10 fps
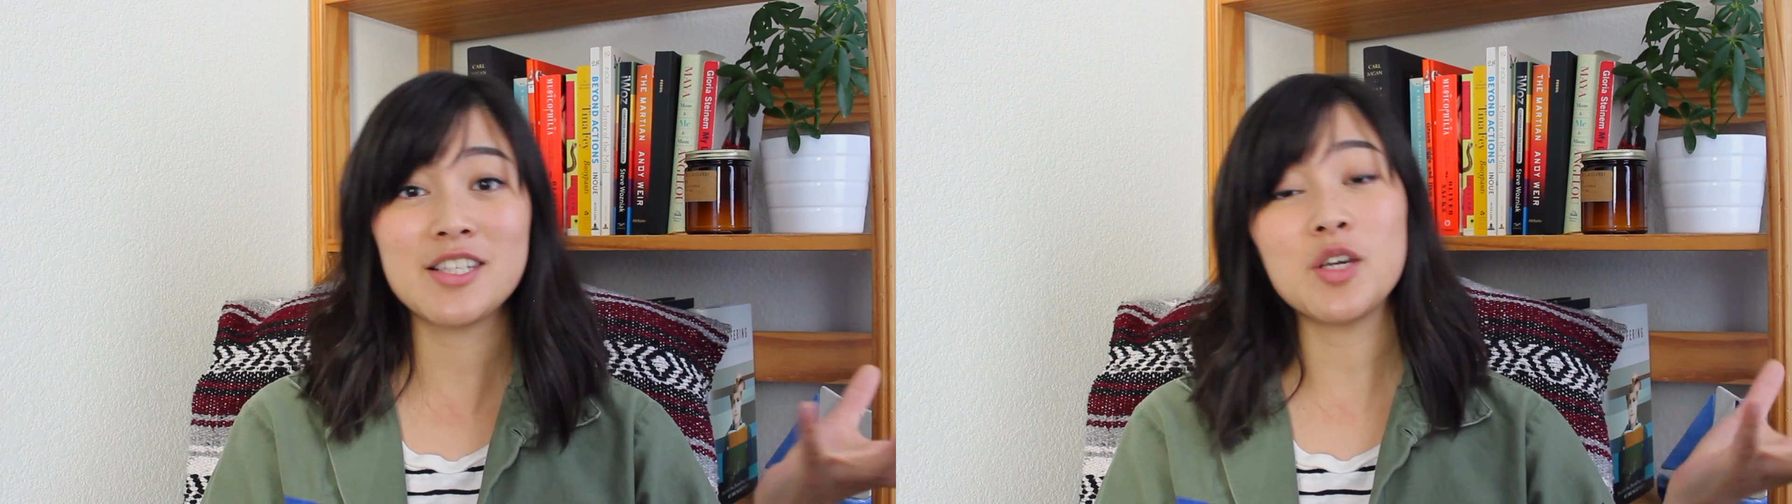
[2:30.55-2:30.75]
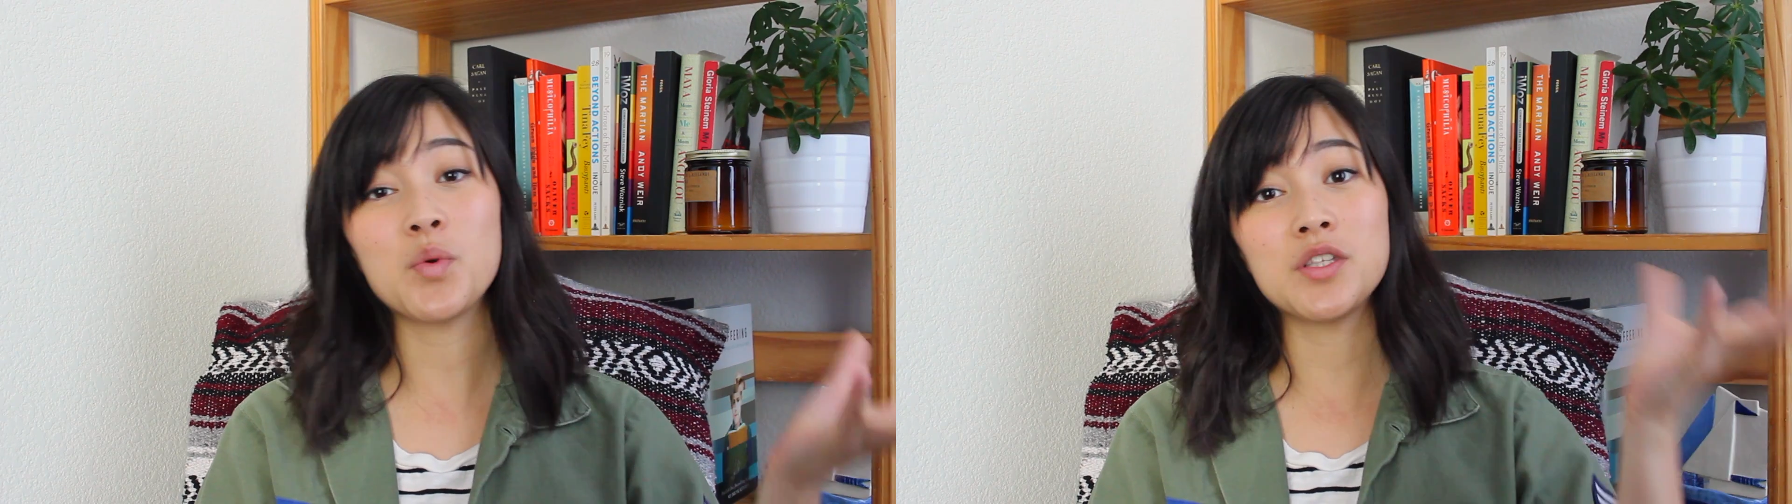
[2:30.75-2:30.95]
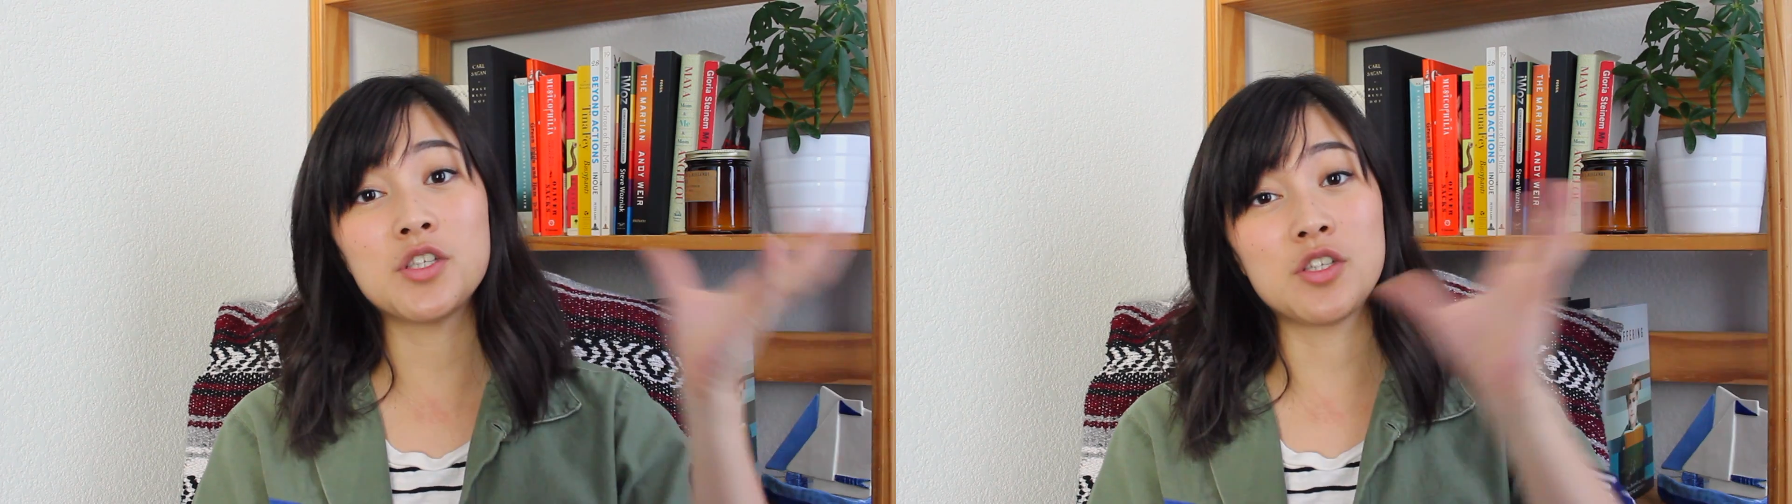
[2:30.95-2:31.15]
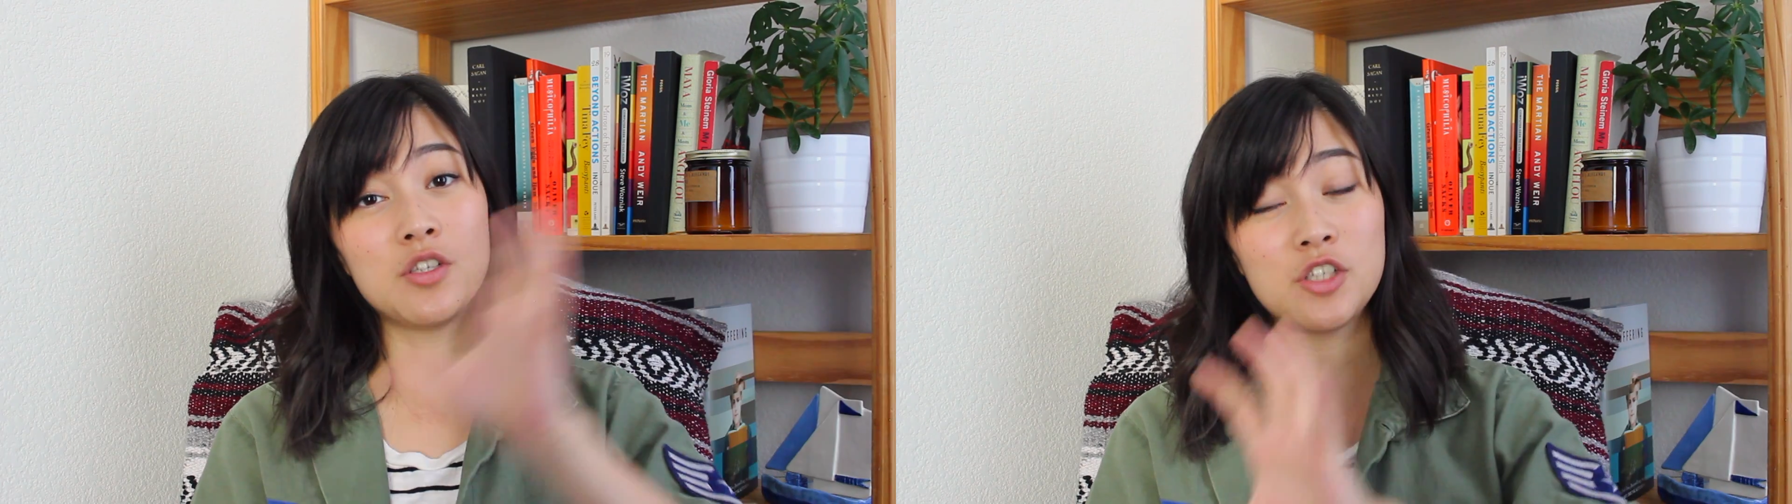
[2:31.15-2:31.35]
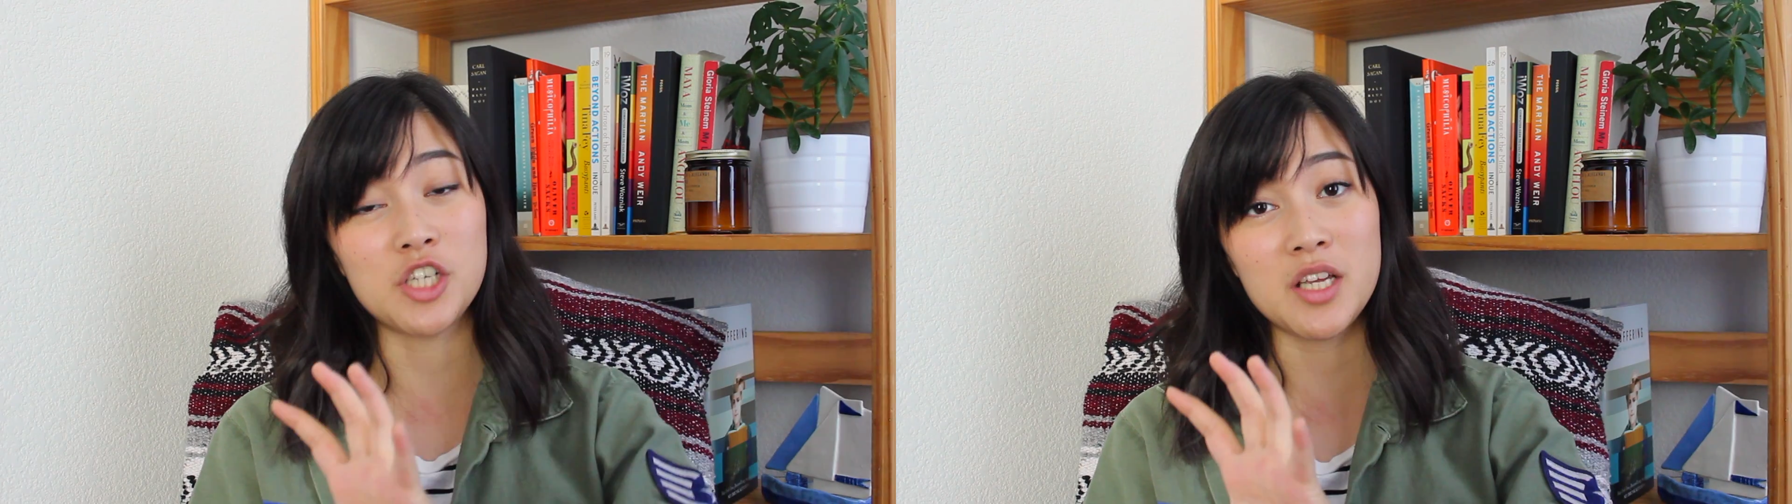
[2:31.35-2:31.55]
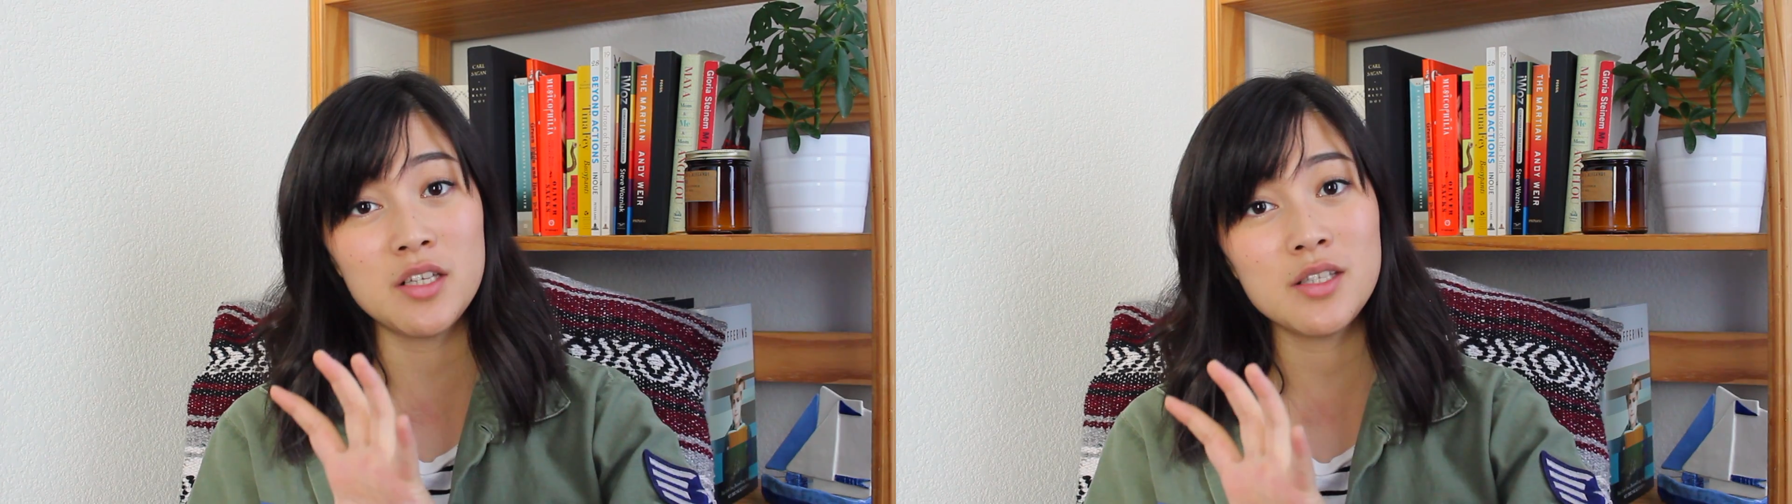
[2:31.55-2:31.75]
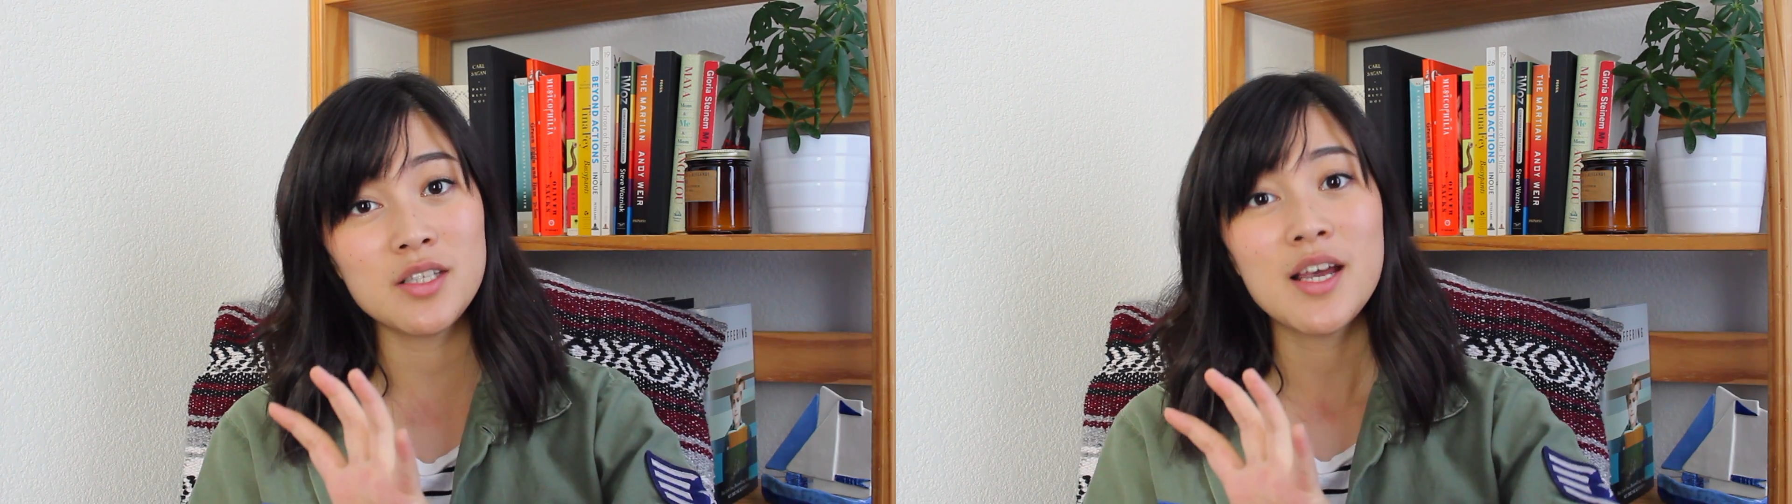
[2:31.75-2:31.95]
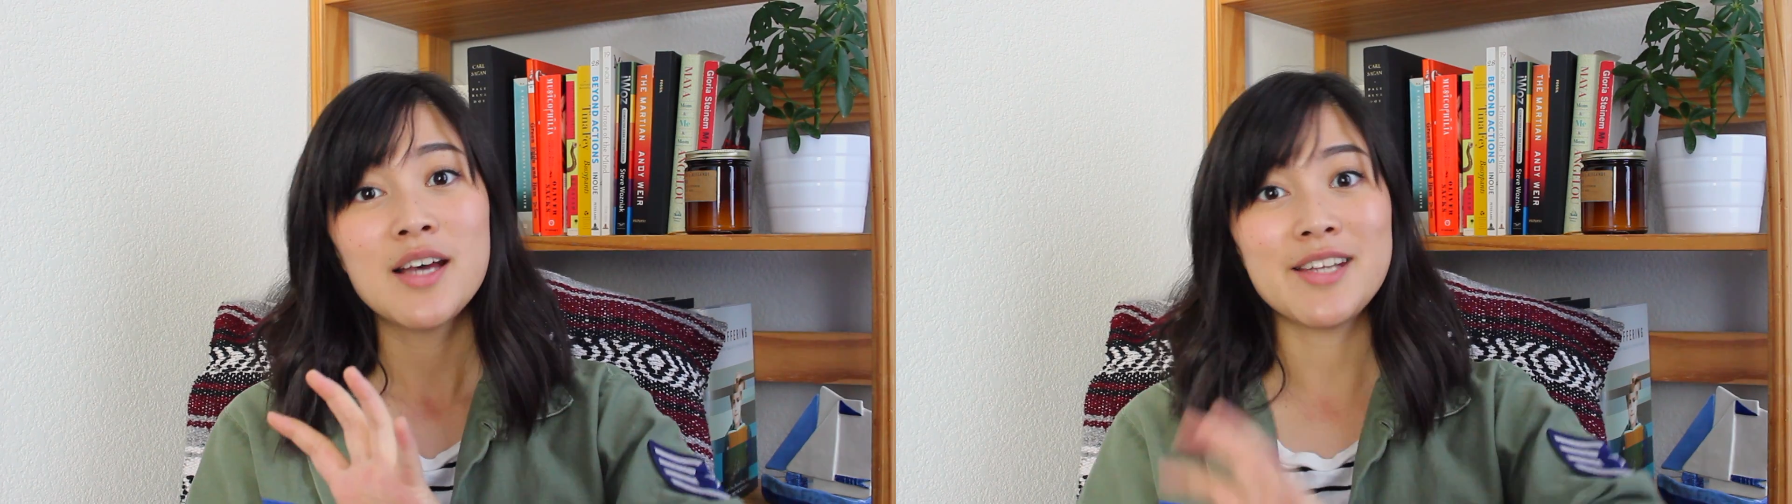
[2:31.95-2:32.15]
sequence genes